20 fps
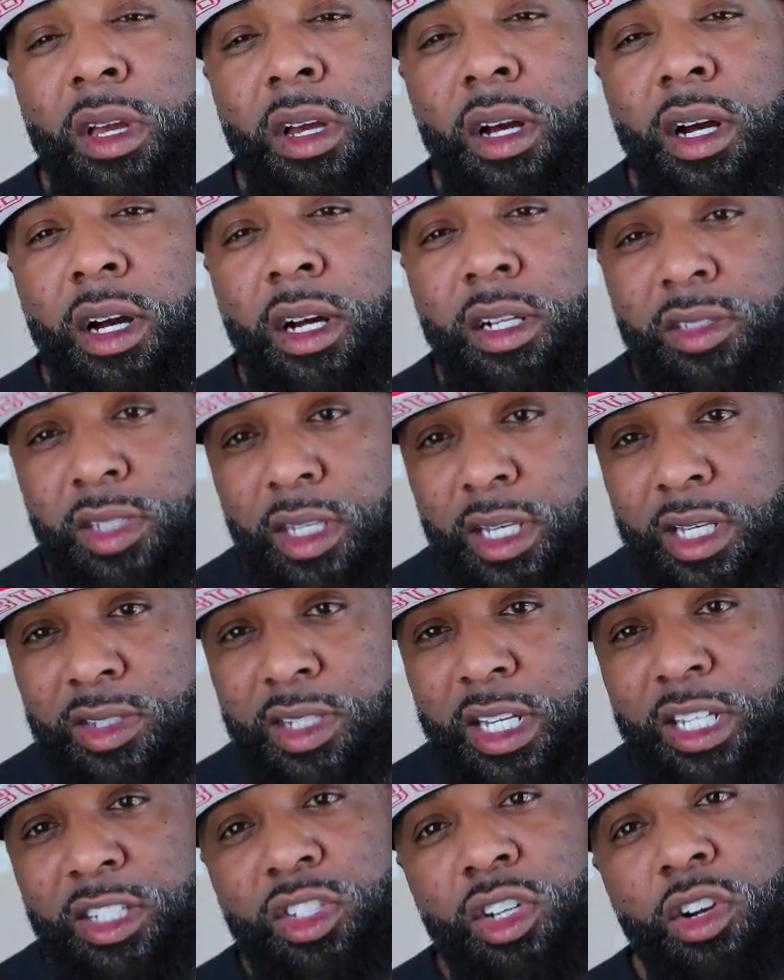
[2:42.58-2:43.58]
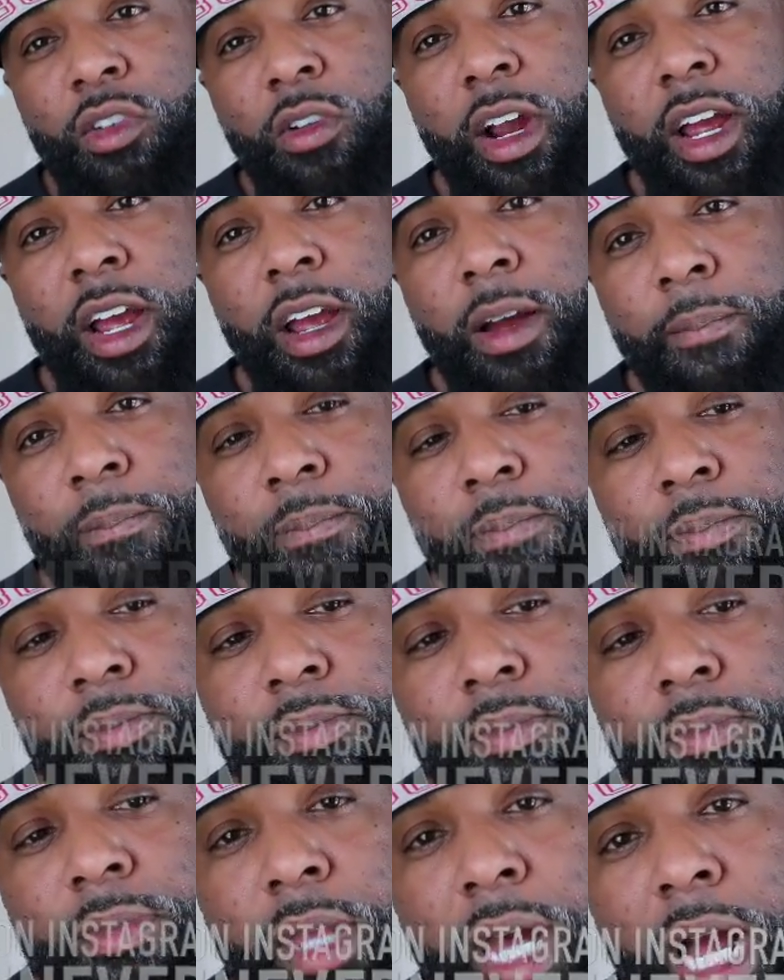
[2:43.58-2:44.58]
to his Instagram.
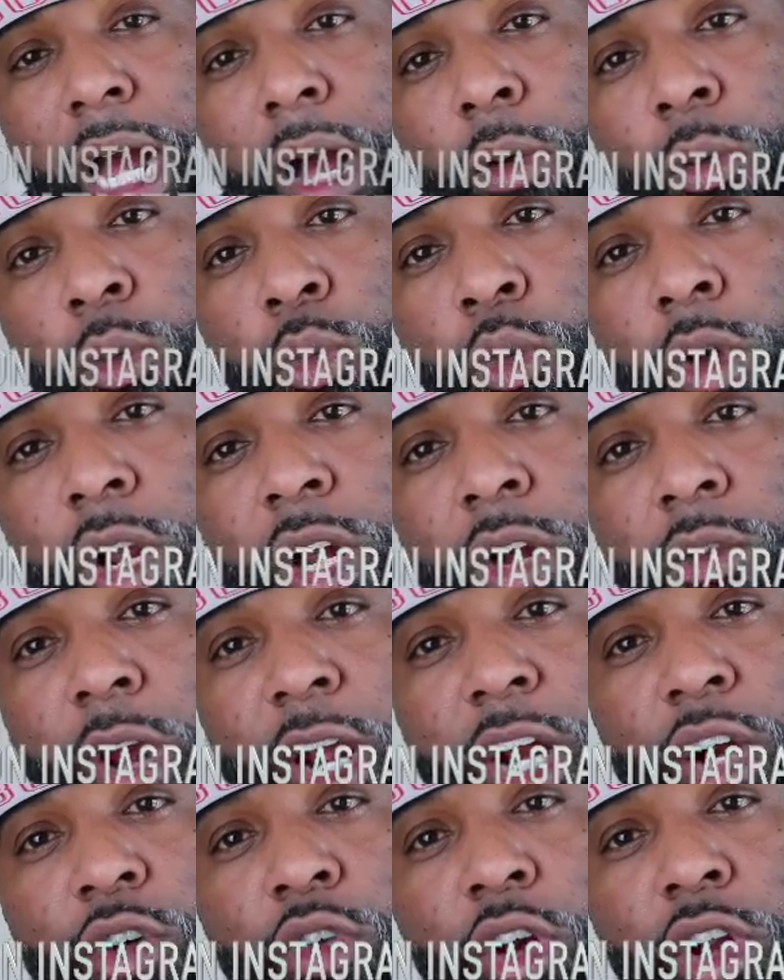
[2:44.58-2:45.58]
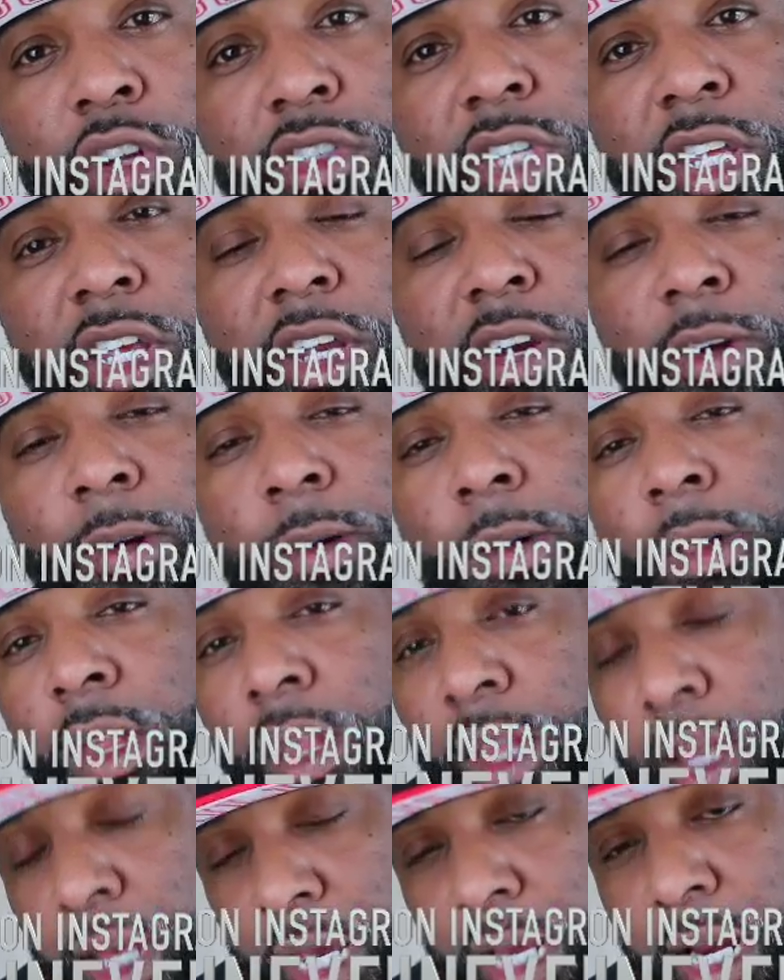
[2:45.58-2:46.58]
I'll run it right across here,
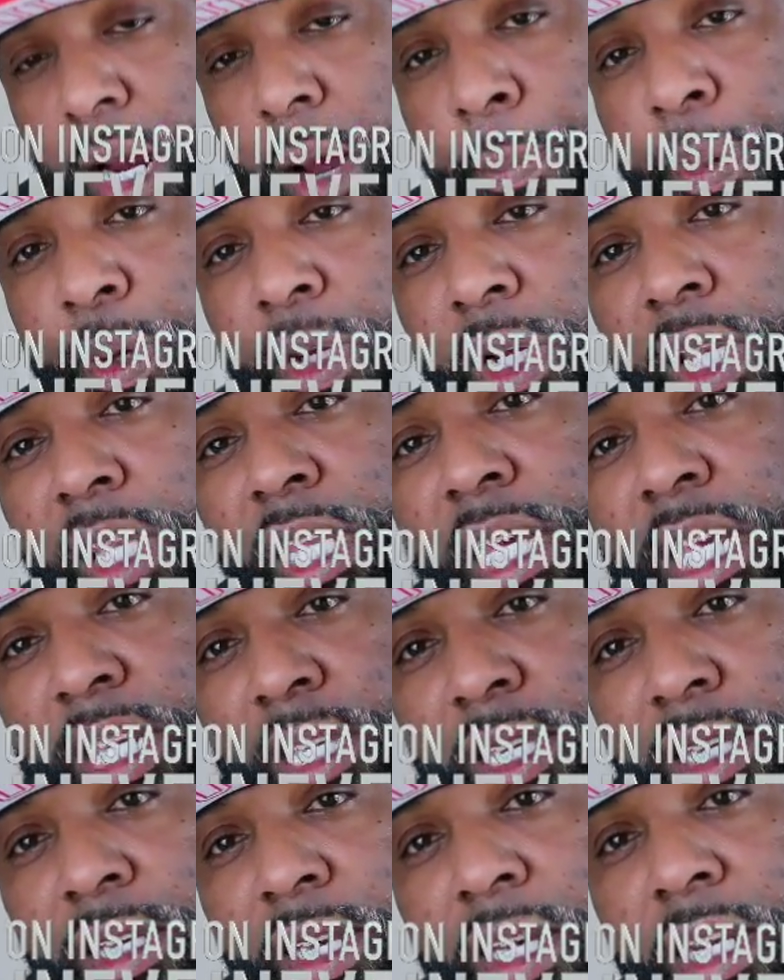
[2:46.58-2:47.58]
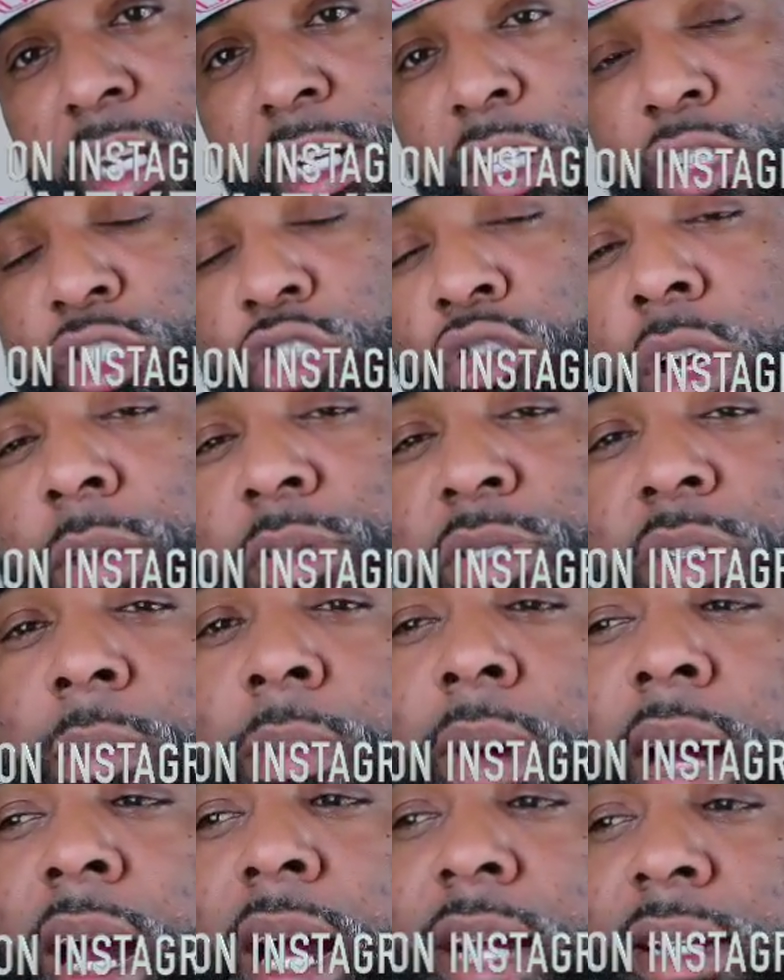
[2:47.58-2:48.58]
and I'll put a link in the description
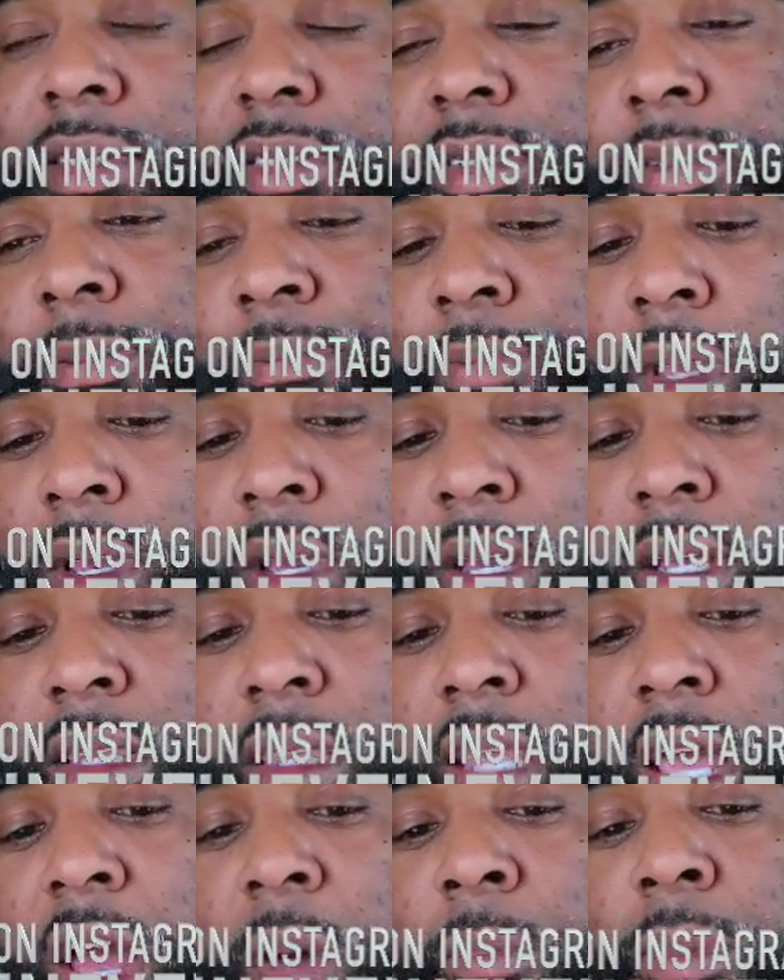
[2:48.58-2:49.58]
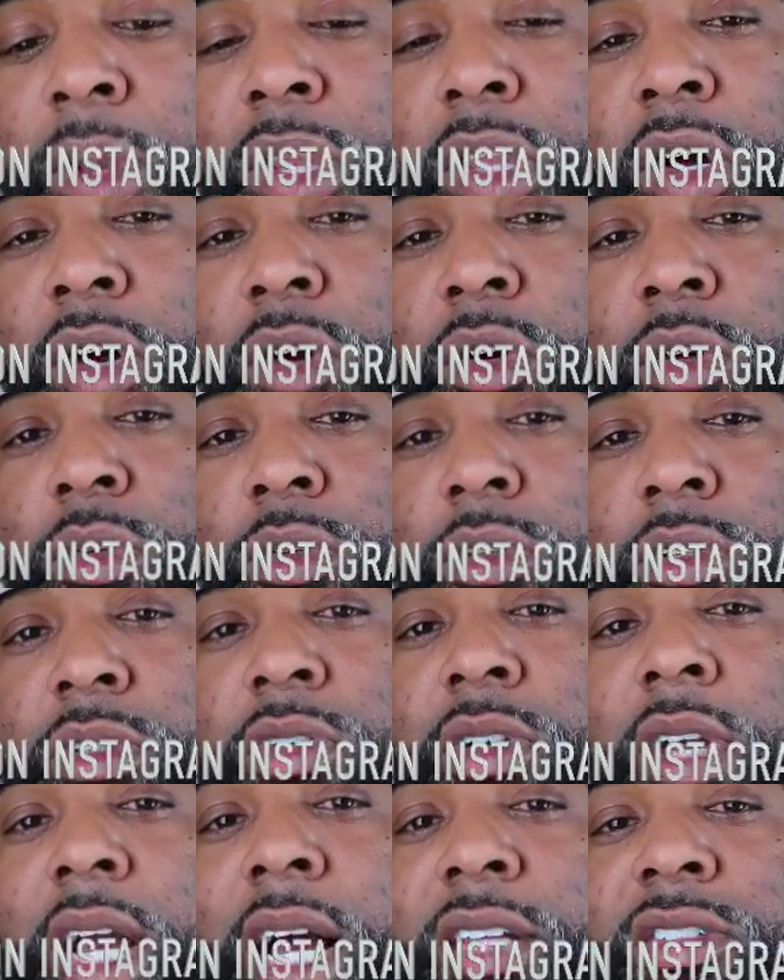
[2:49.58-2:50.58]
box down below.
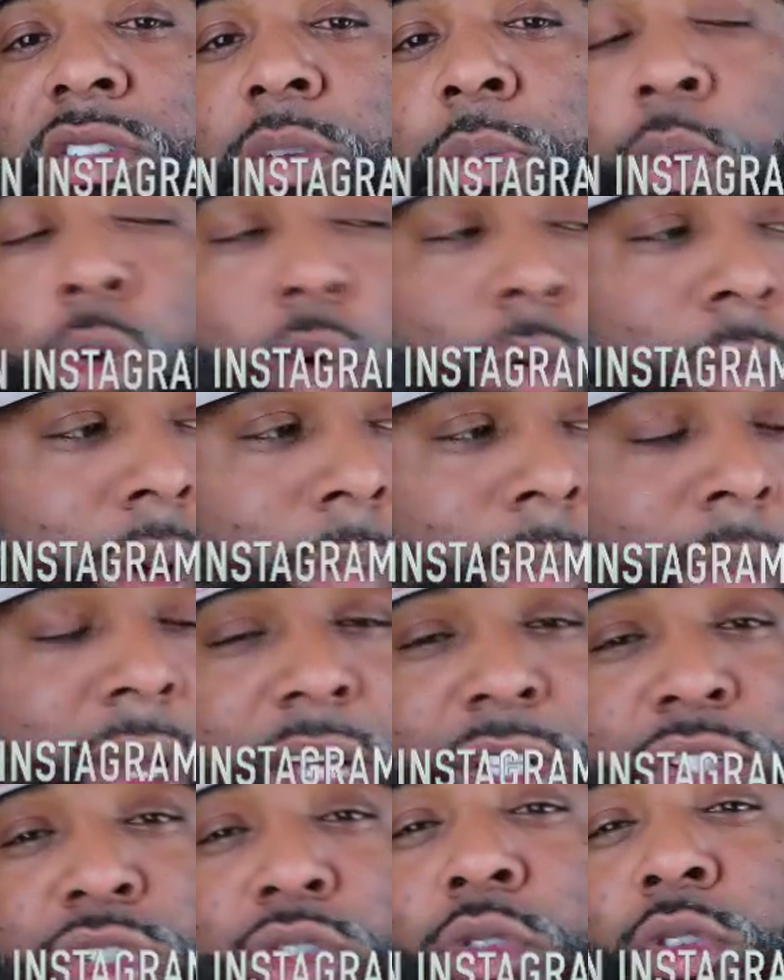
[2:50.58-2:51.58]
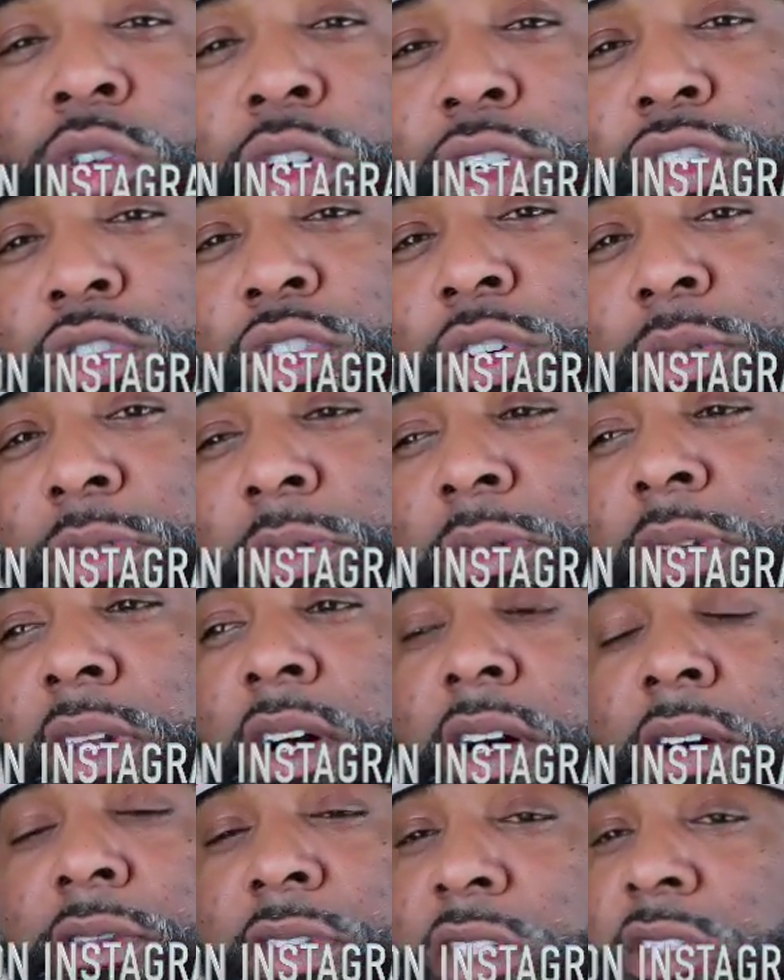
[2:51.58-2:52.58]
You guys support my man George, show him some
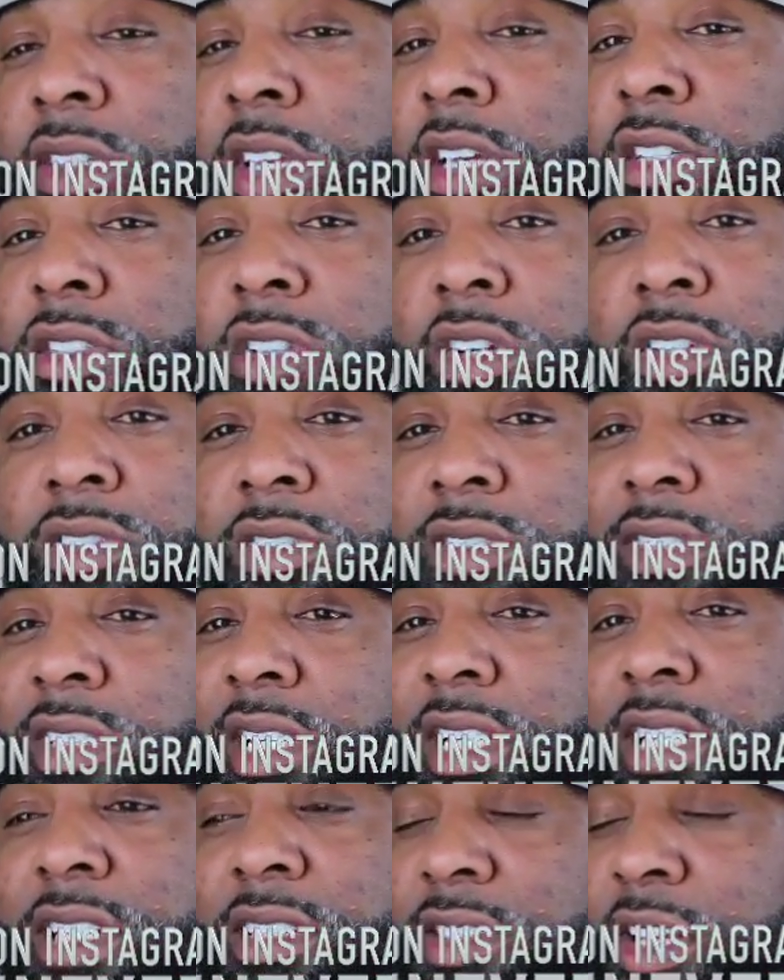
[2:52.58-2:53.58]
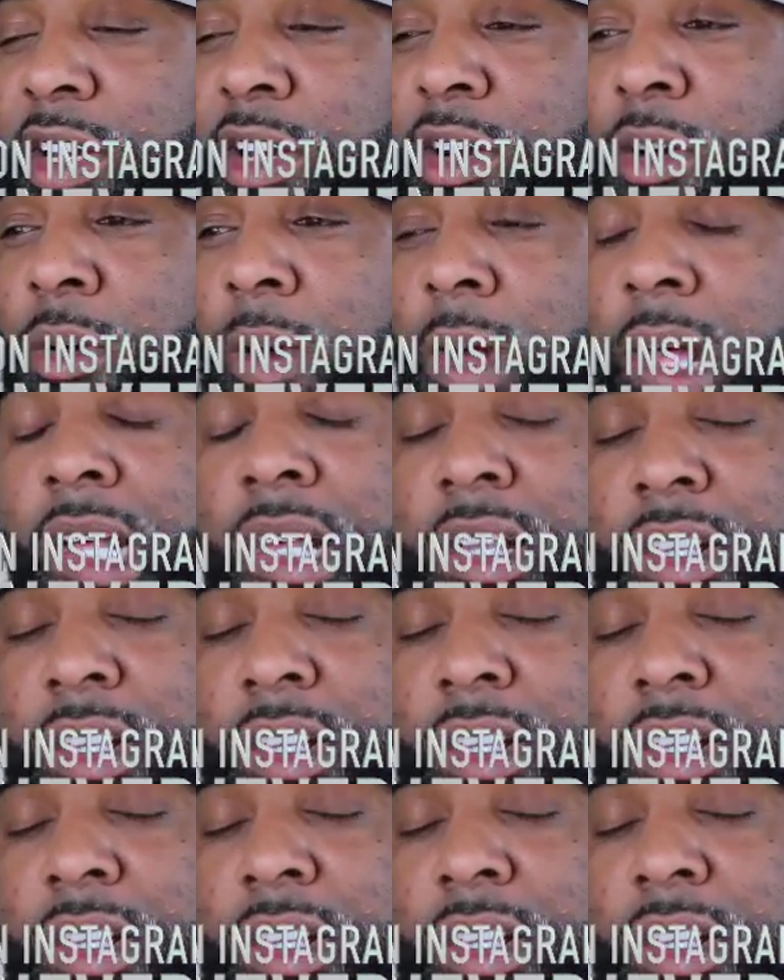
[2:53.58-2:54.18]
love. These t-shirts is clean as hell.